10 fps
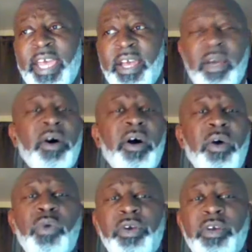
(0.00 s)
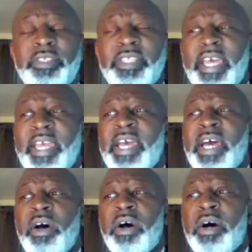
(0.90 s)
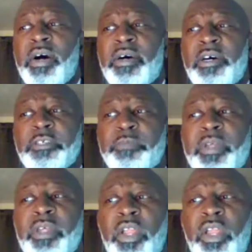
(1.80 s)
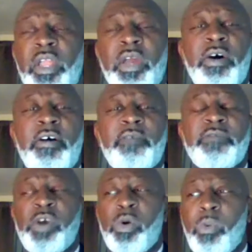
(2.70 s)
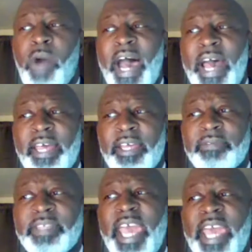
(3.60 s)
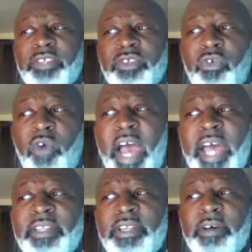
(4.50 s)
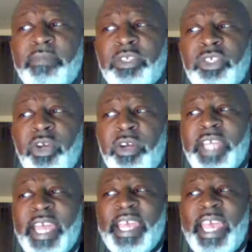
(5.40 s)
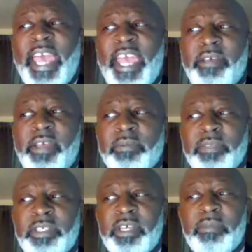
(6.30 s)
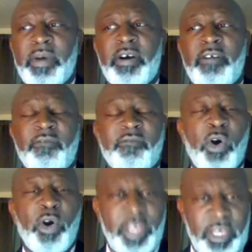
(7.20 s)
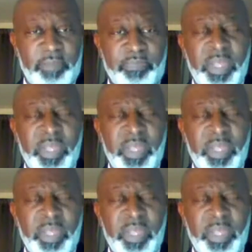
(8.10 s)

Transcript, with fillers: God's word say, Husband, love your wives as Christ loved the church and gave himself up for it.